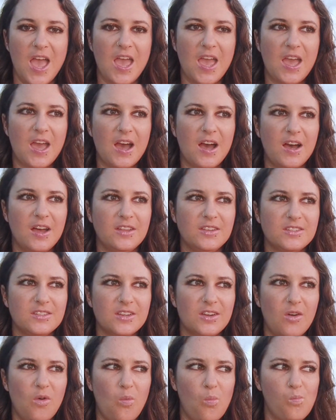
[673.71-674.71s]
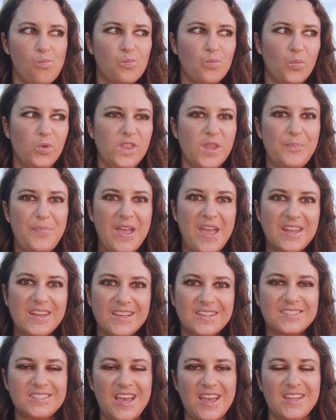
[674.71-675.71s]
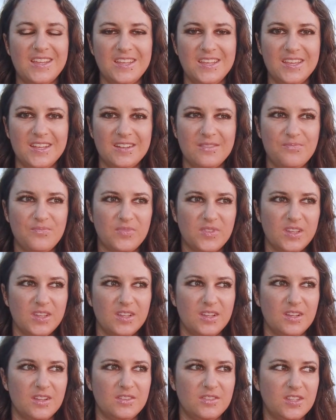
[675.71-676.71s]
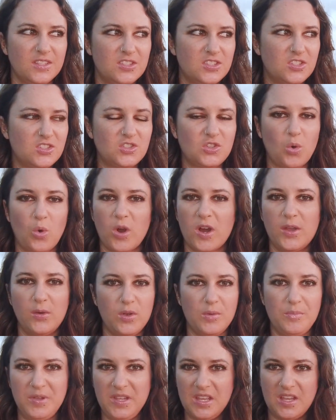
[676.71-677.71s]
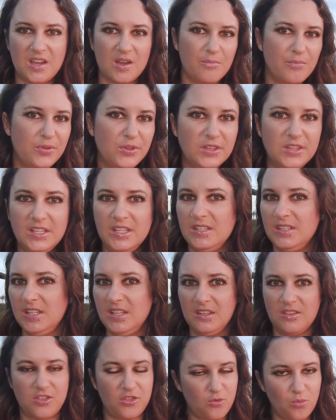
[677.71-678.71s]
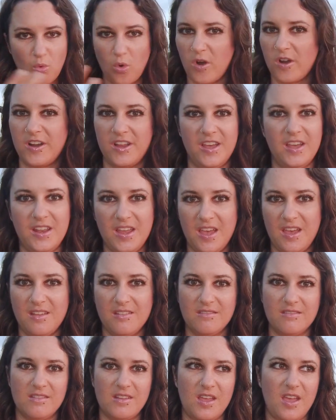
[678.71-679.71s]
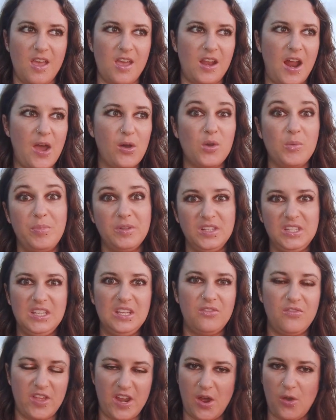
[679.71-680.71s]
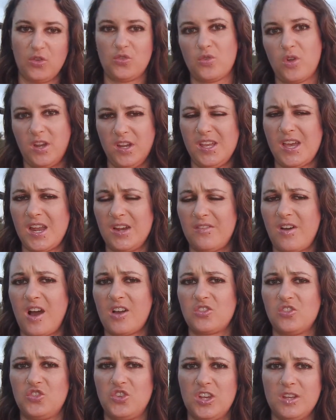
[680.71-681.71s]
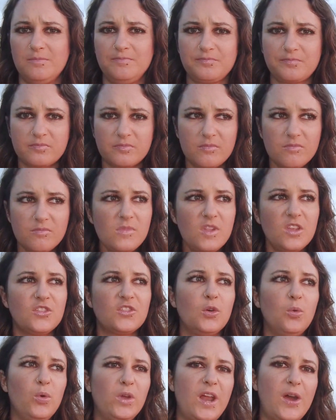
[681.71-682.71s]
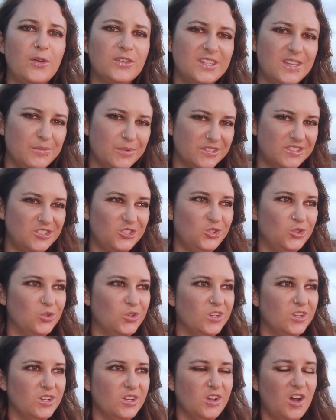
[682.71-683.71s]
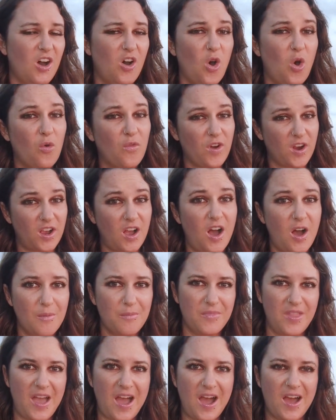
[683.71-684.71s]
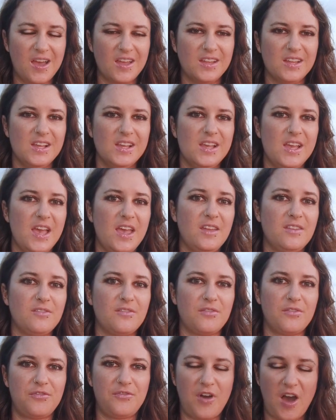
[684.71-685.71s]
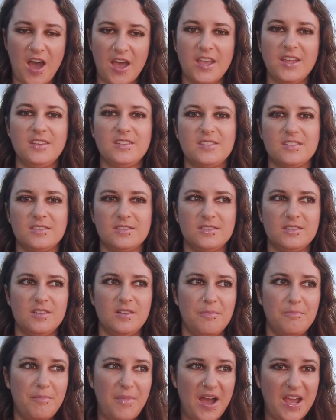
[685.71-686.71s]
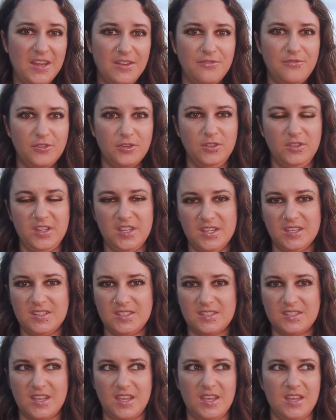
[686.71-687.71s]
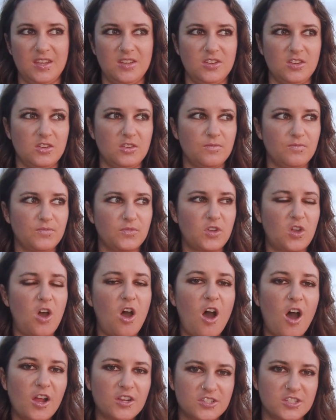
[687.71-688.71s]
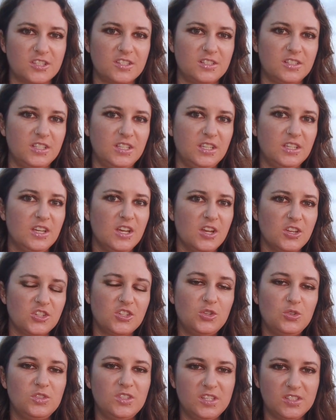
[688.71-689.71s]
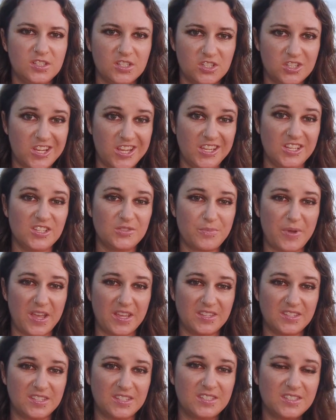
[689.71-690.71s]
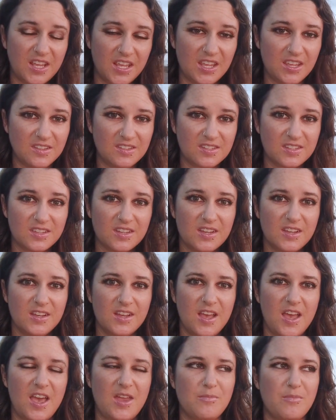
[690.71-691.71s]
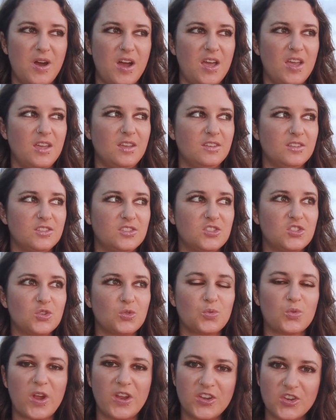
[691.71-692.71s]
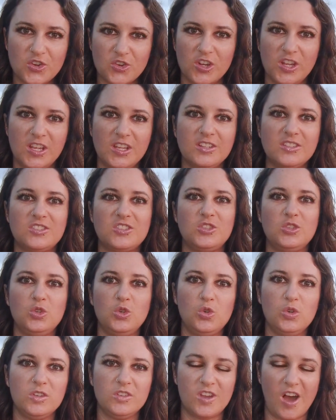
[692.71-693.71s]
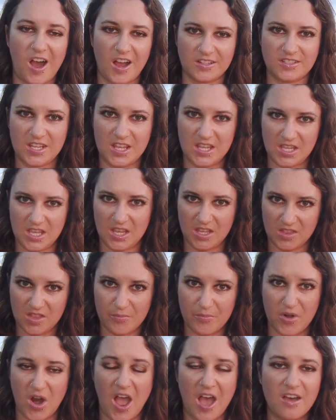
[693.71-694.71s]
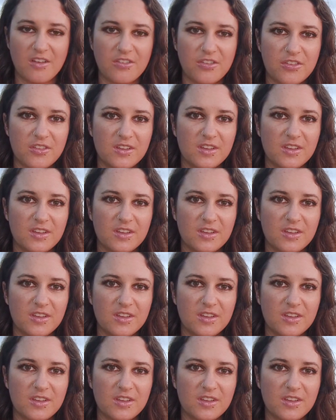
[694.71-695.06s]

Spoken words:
And when the panic set in, the story would be completely thwarted, and I would believe that I was running out of oxygen. So when I was able to overcome that and find mindfulness in consciously choosing to change my states and my surrendering to not taking the breath,